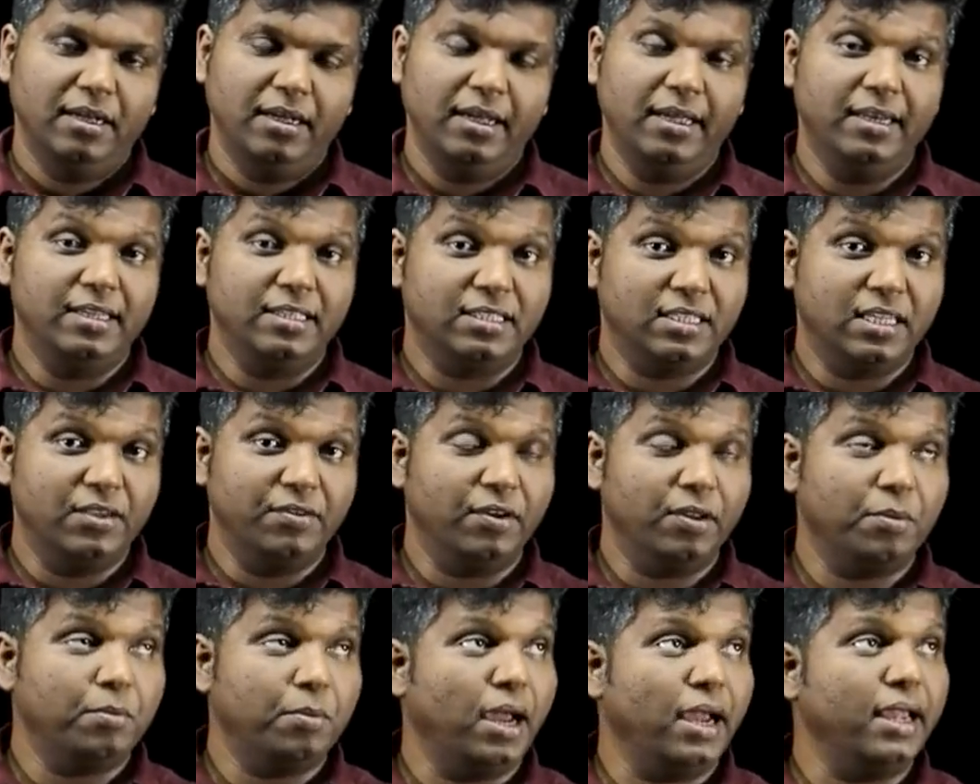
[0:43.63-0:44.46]
it is
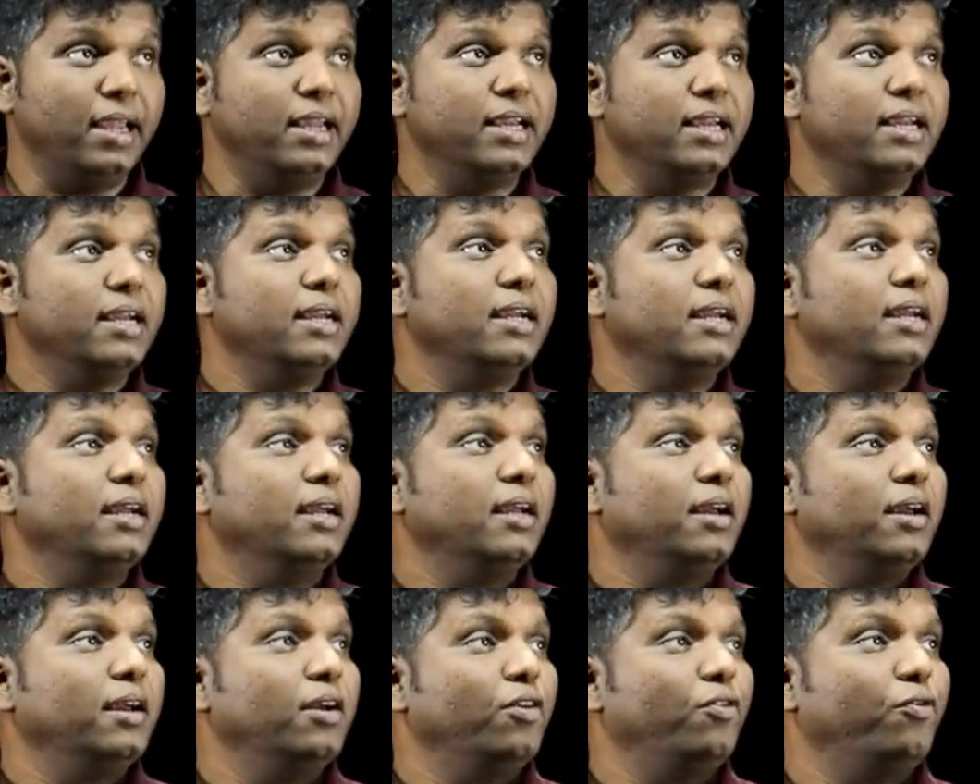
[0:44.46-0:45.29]
given by
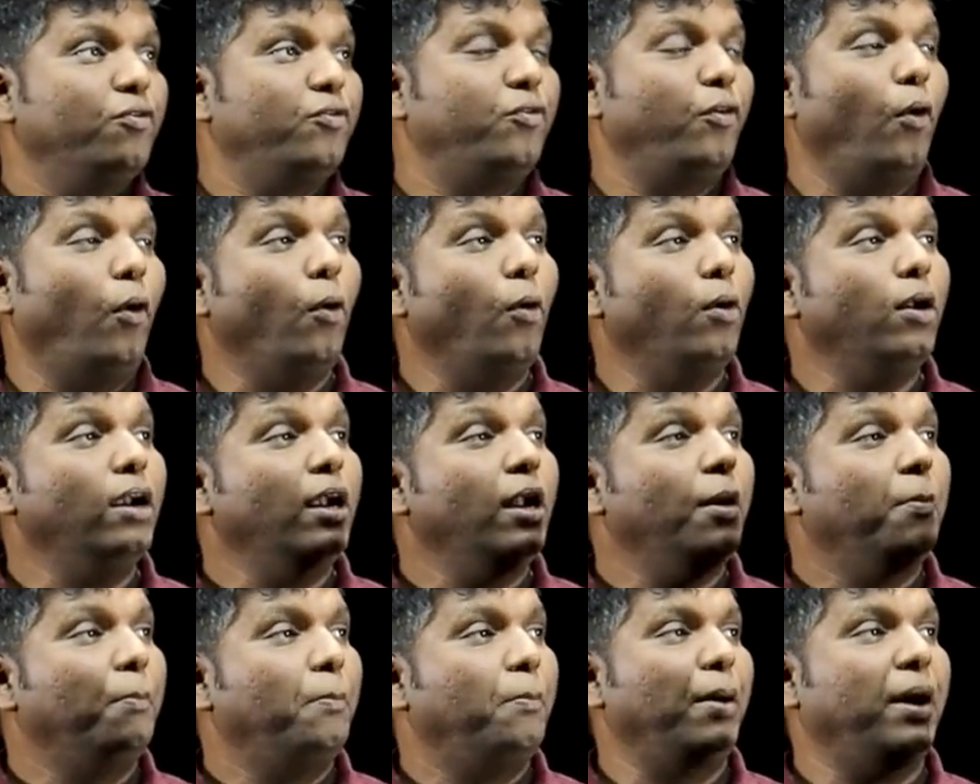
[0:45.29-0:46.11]
4
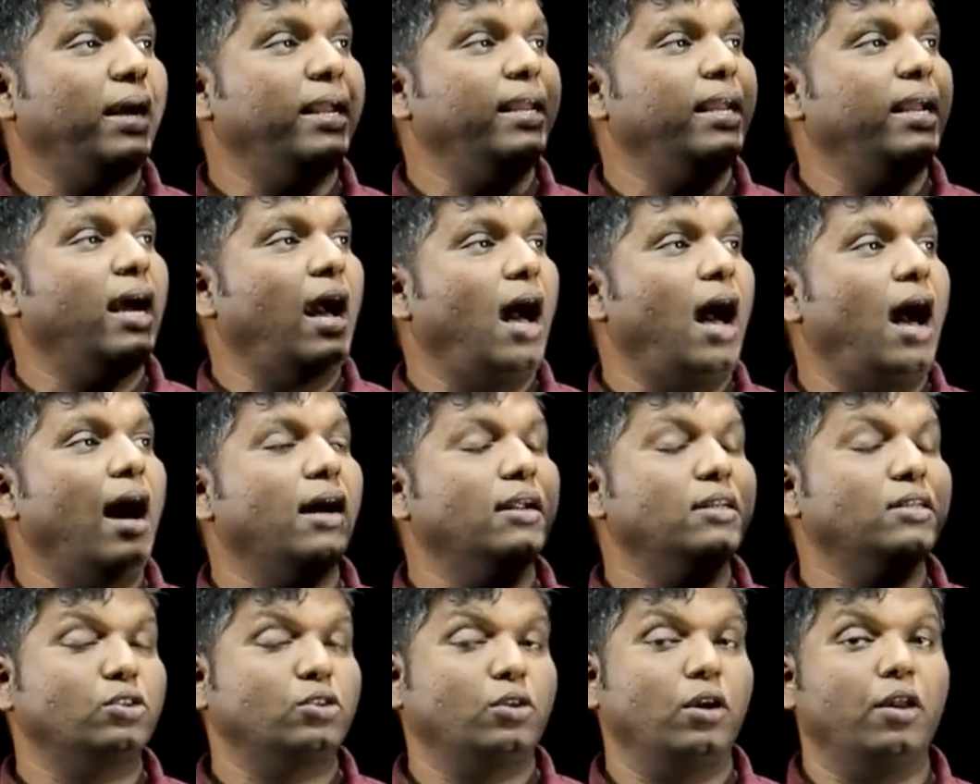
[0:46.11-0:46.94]
pi
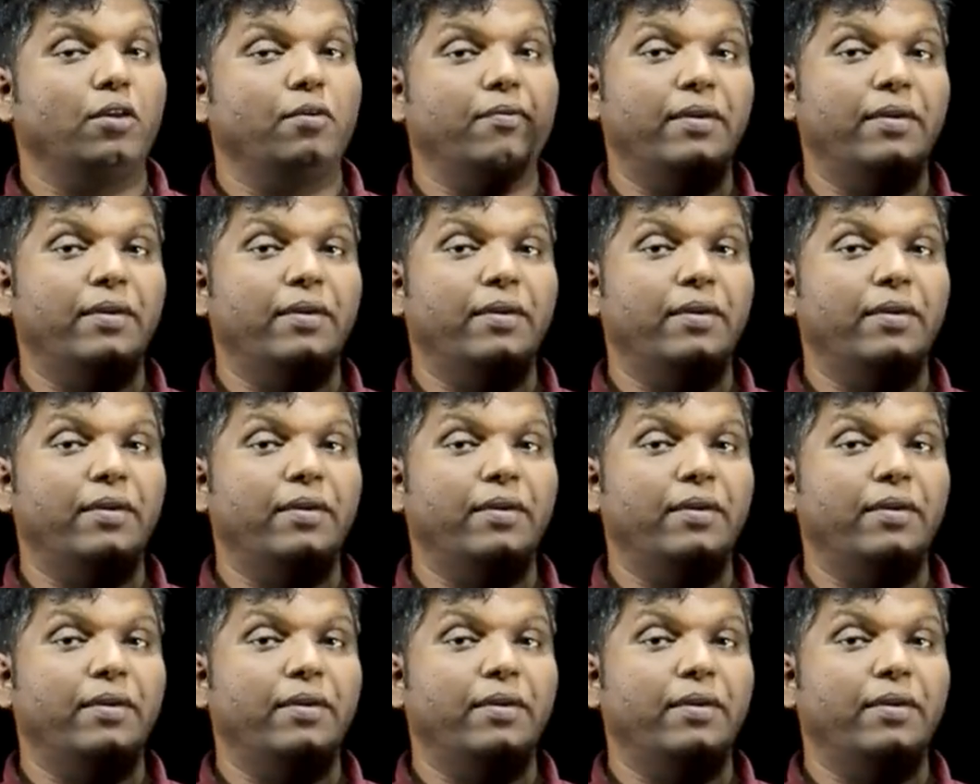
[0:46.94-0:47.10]
r square,